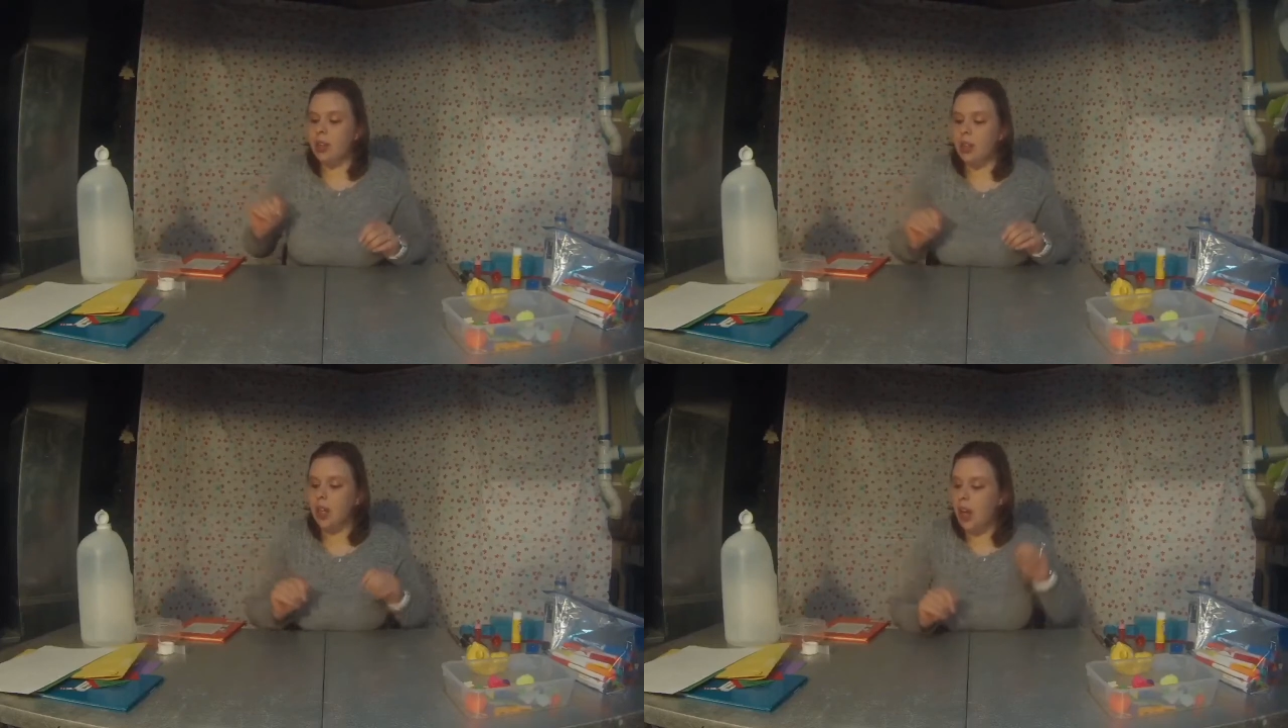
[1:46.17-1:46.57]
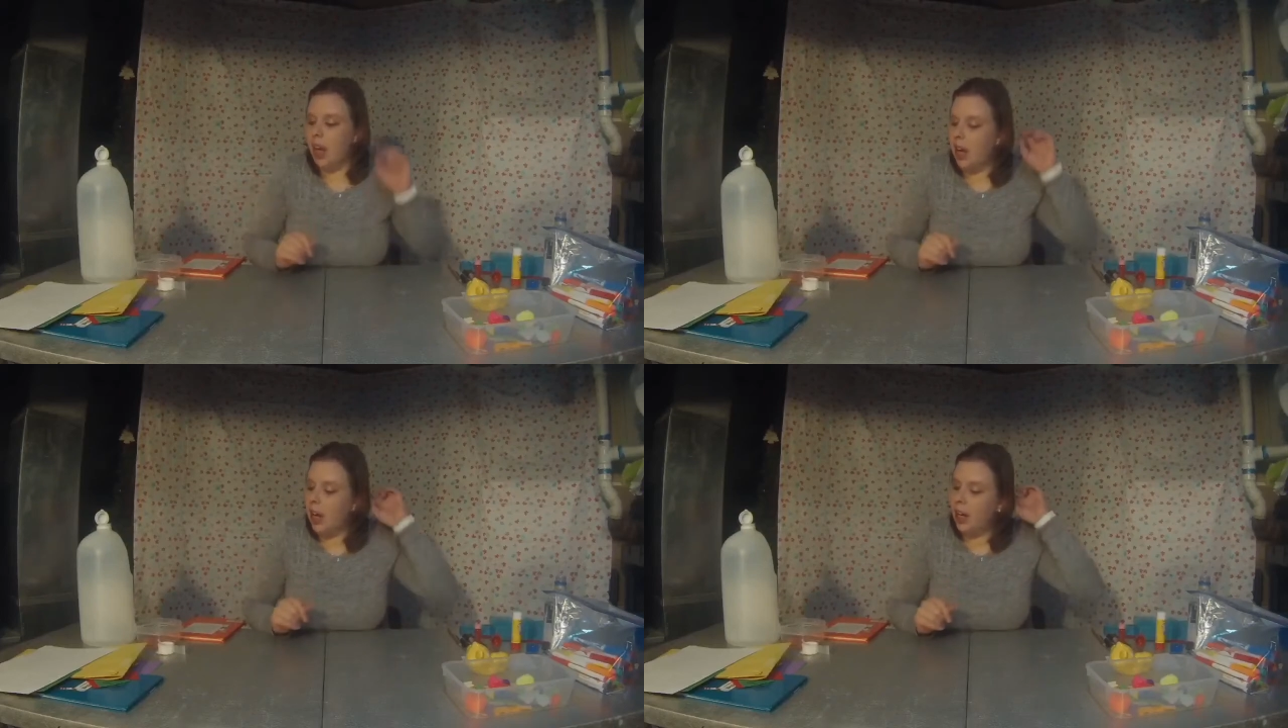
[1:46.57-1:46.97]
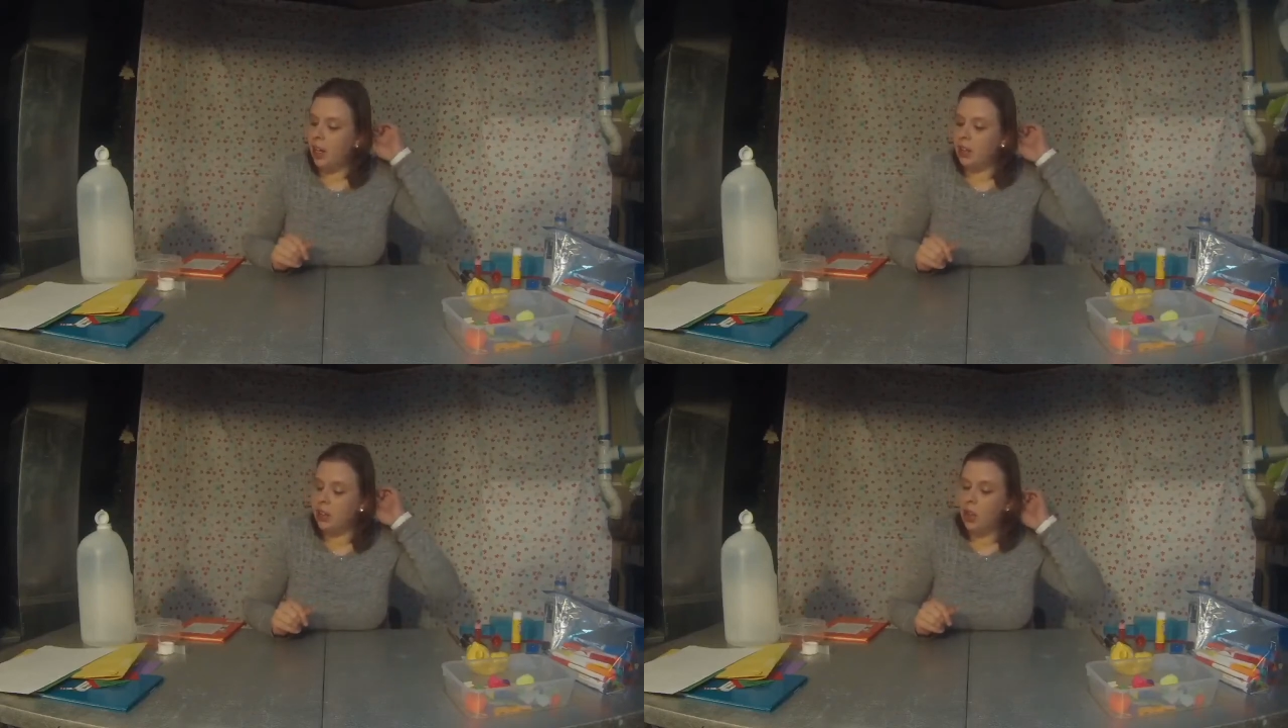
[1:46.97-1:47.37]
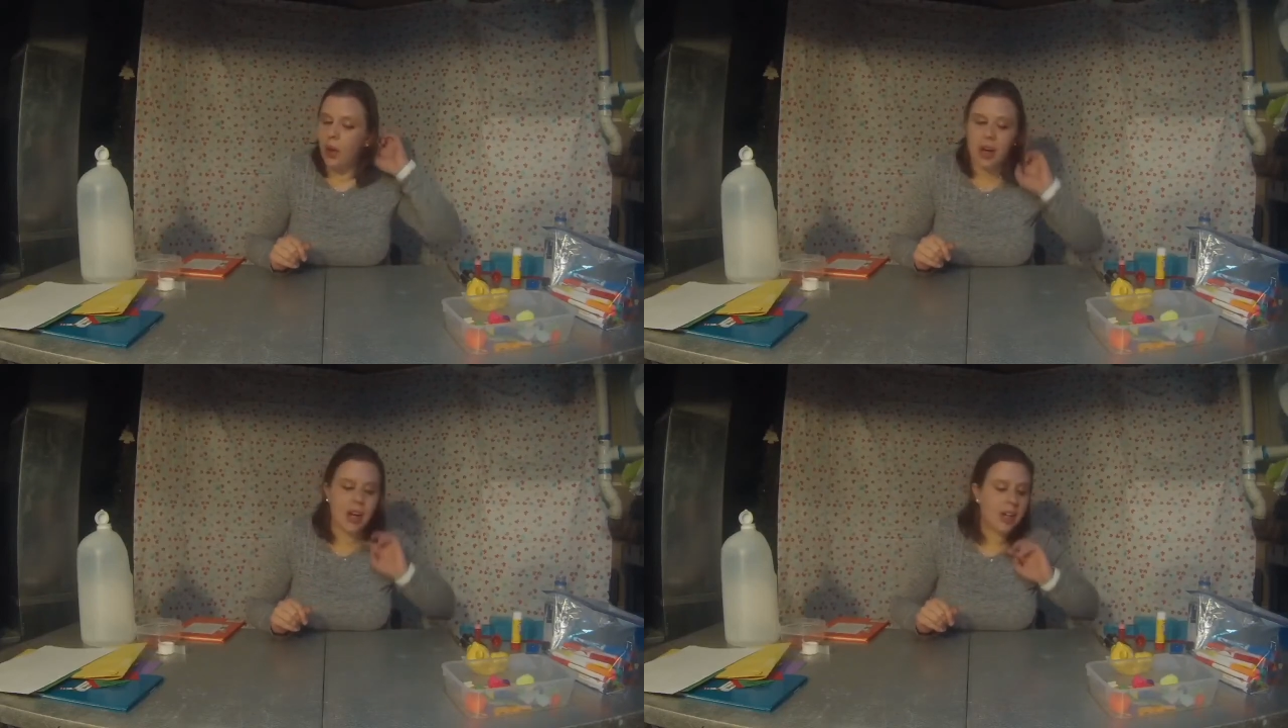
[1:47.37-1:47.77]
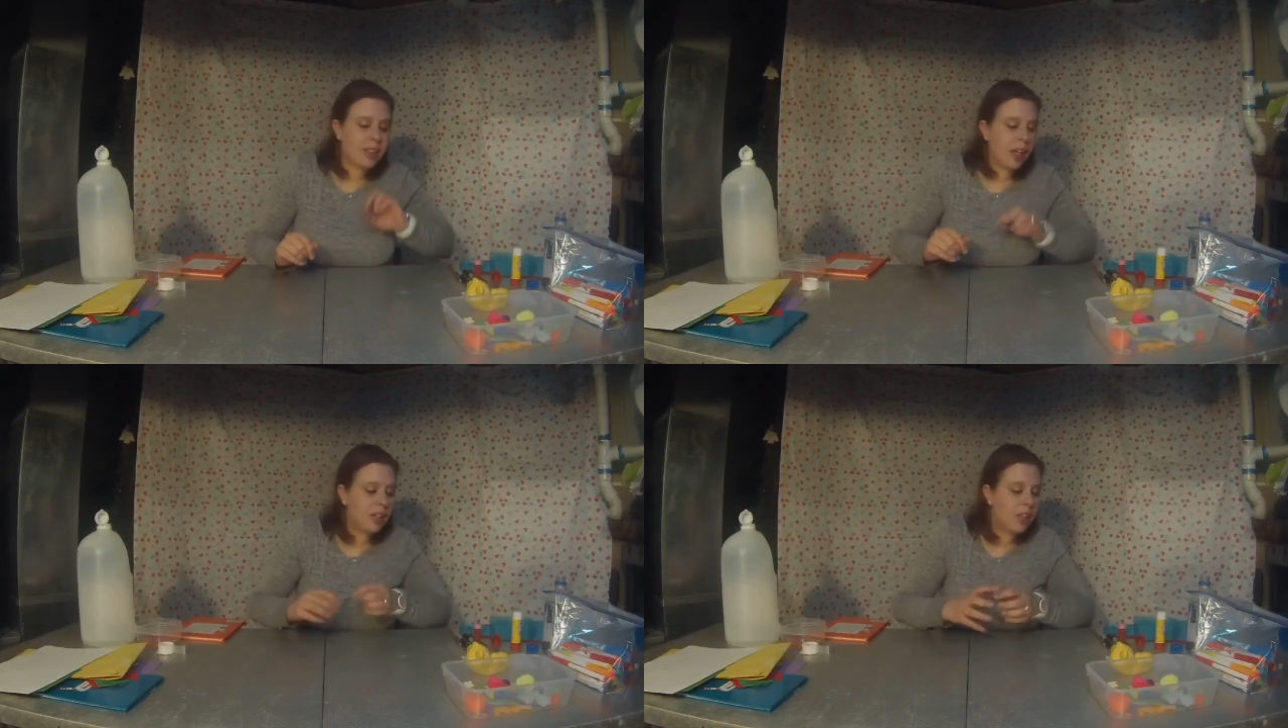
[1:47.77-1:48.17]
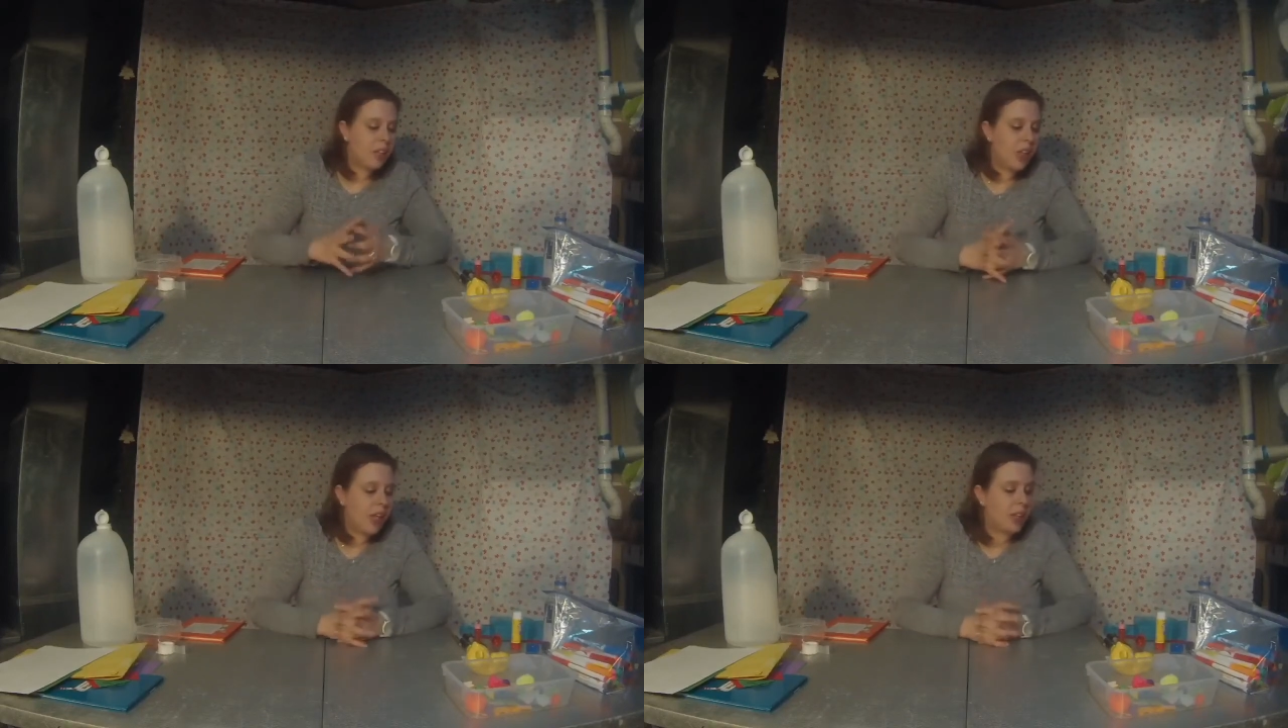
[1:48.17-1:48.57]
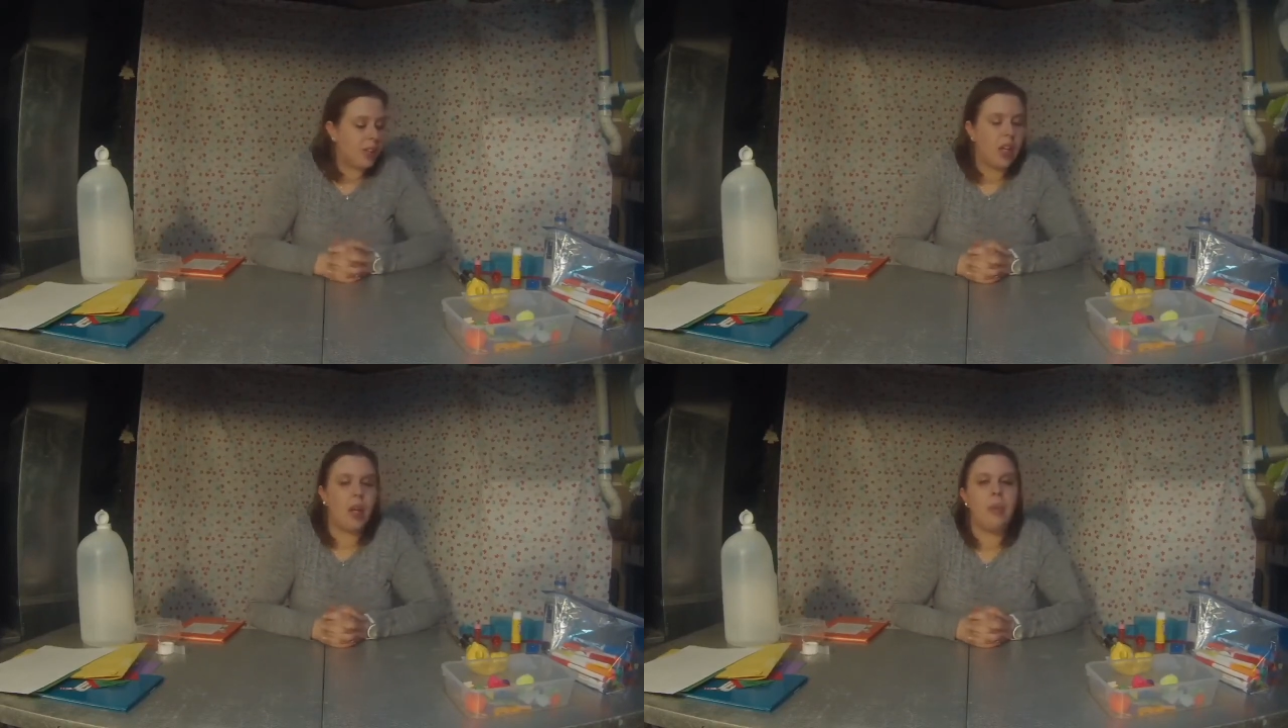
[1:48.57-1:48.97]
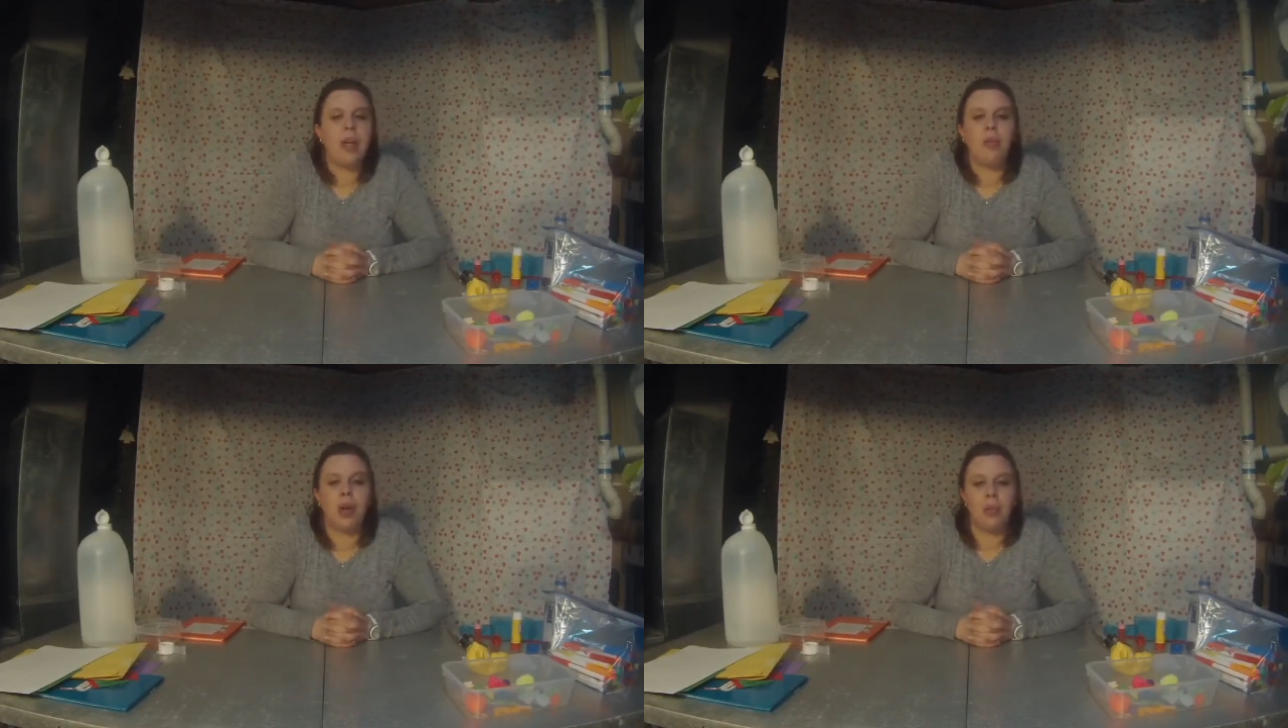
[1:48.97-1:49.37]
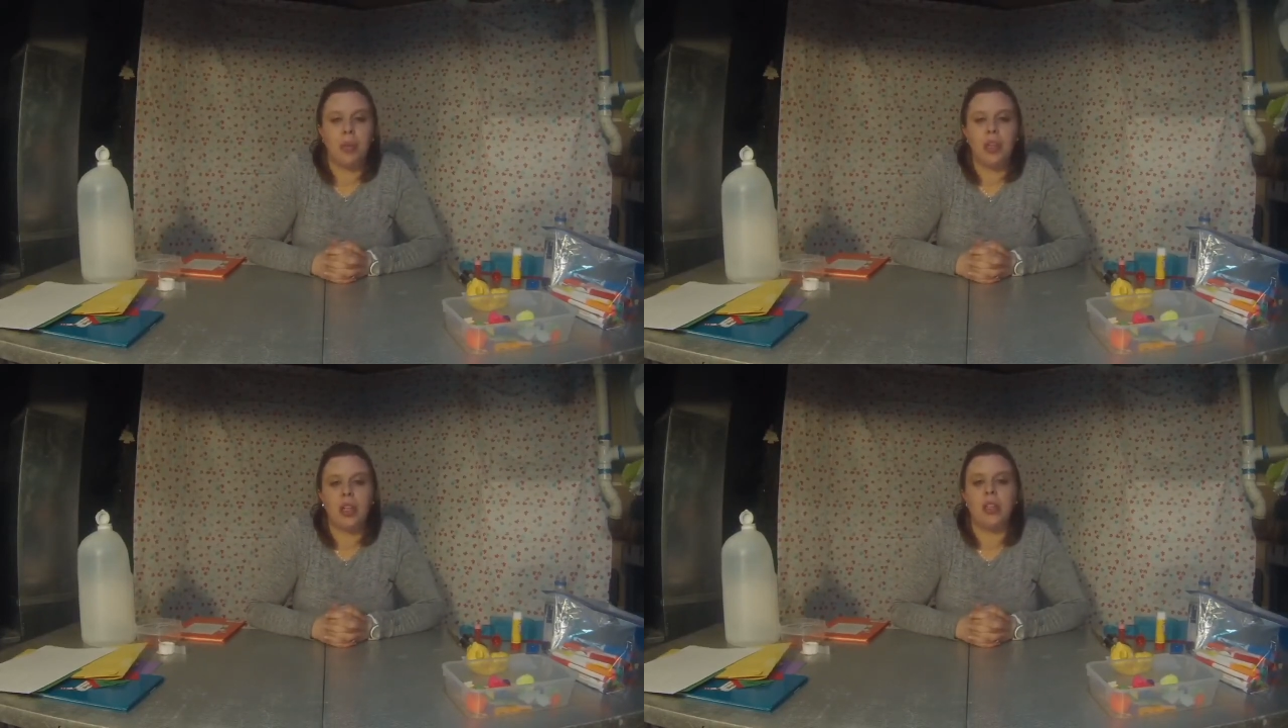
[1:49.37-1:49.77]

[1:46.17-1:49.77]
And so our next activity is going to be word building.